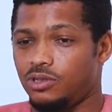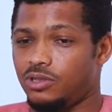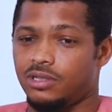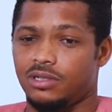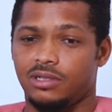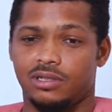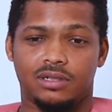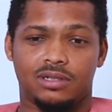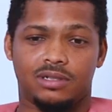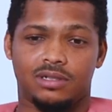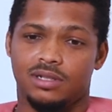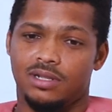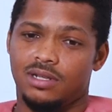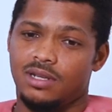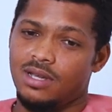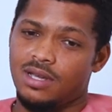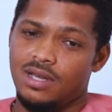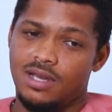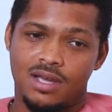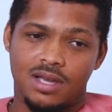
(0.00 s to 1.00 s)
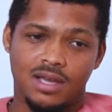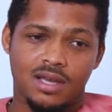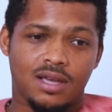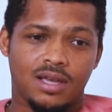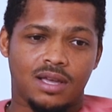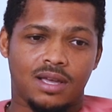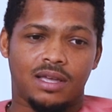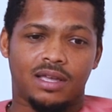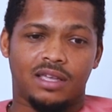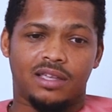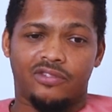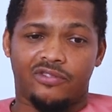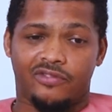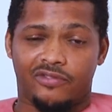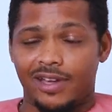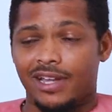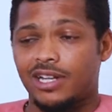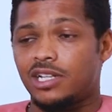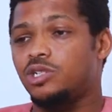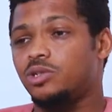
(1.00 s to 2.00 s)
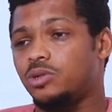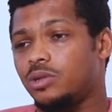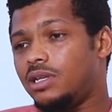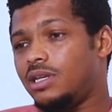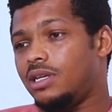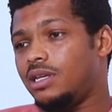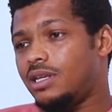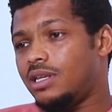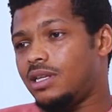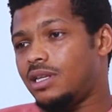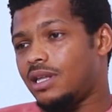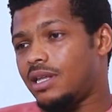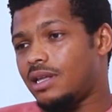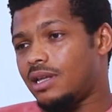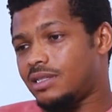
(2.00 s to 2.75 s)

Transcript: You could eventually